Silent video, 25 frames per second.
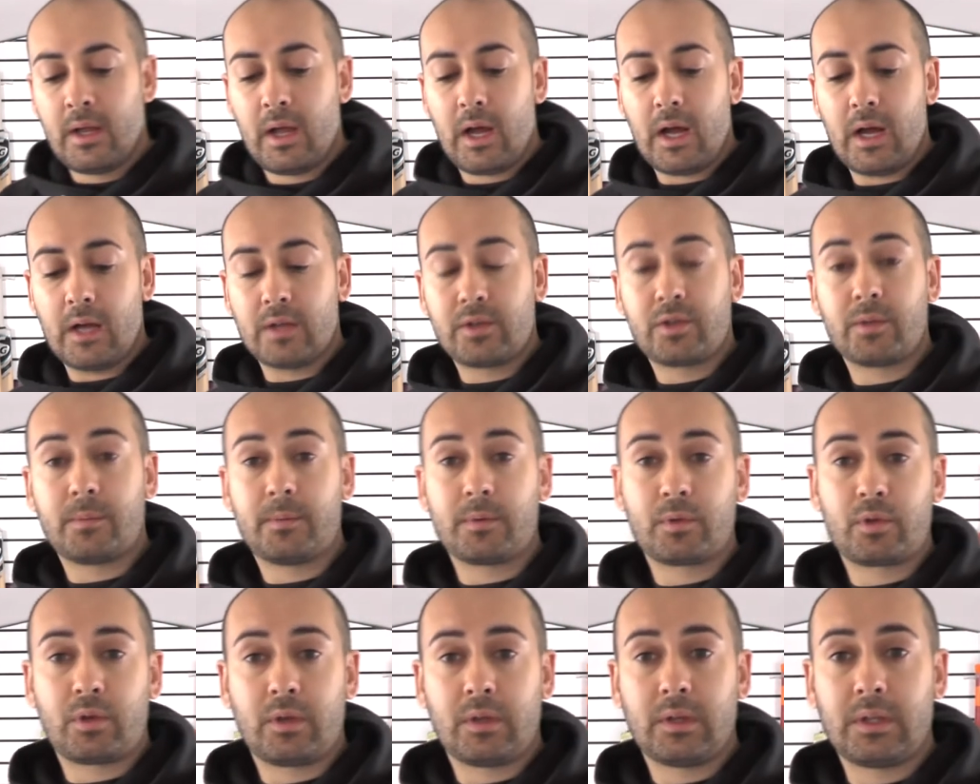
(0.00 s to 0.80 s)
Uh,
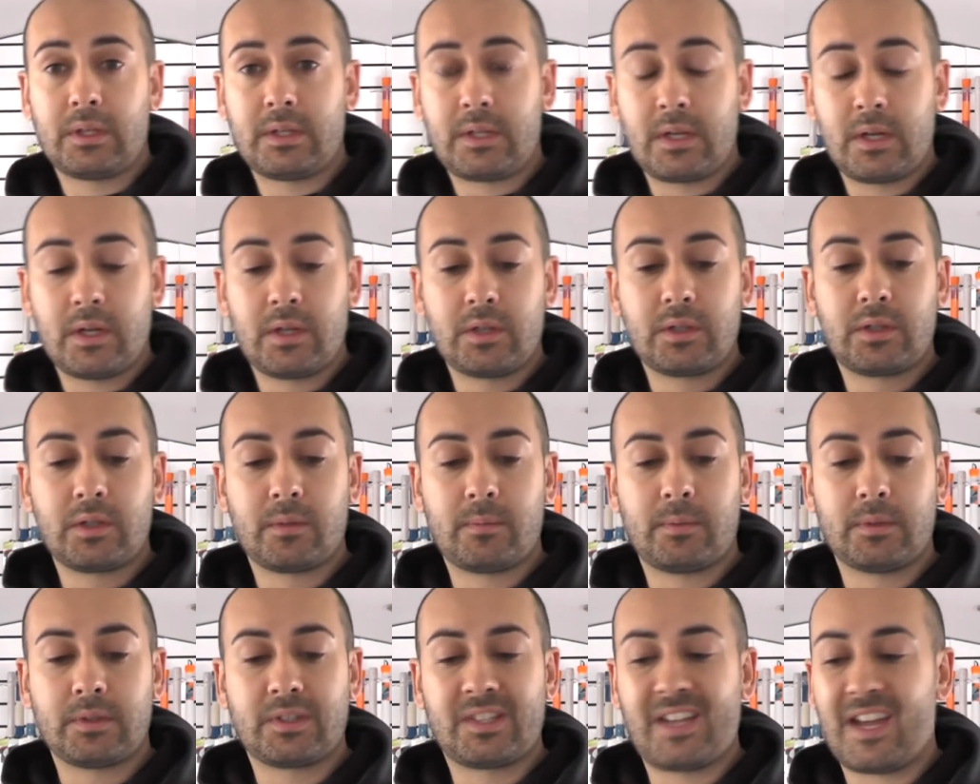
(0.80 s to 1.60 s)
double coloured,
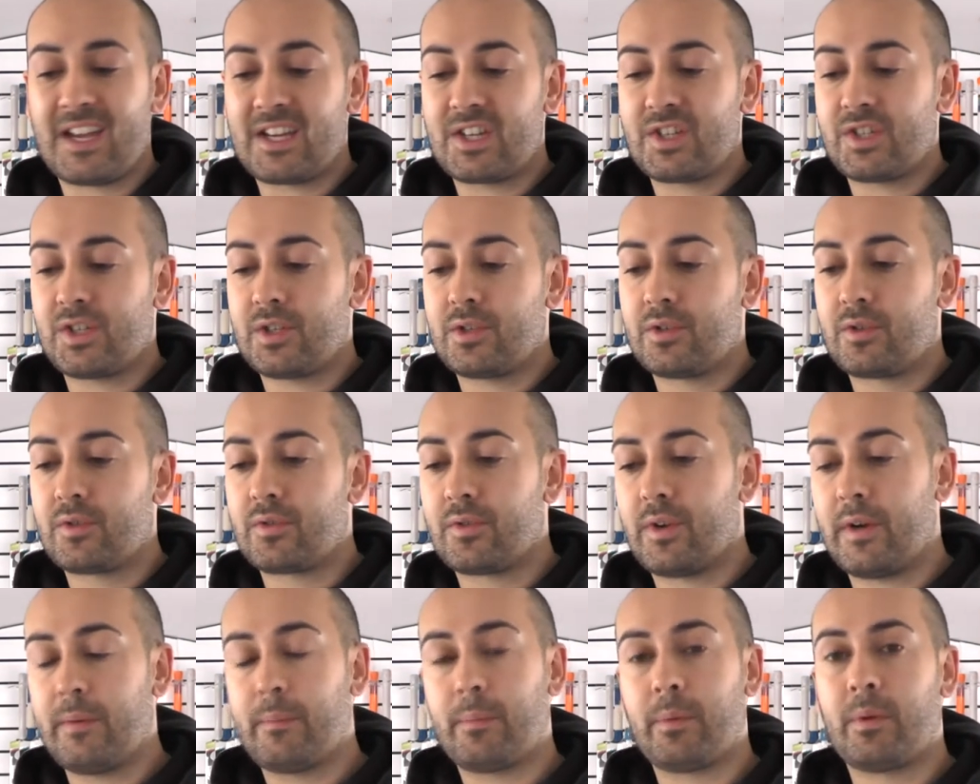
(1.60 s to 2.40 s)
double textured
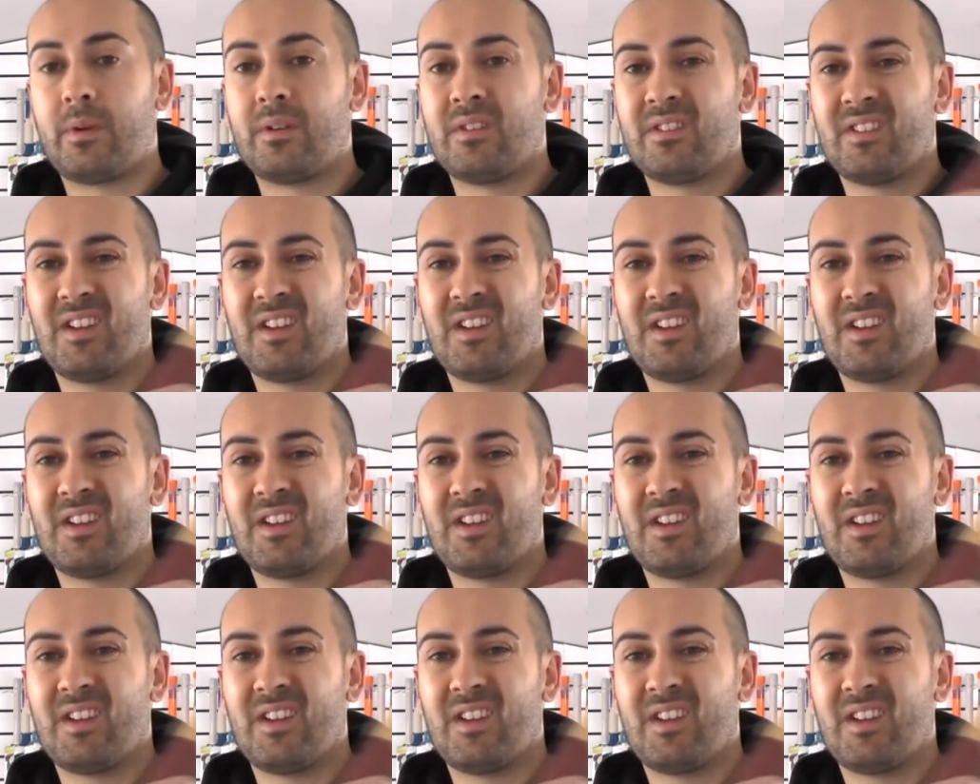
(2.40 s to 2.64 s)
grip.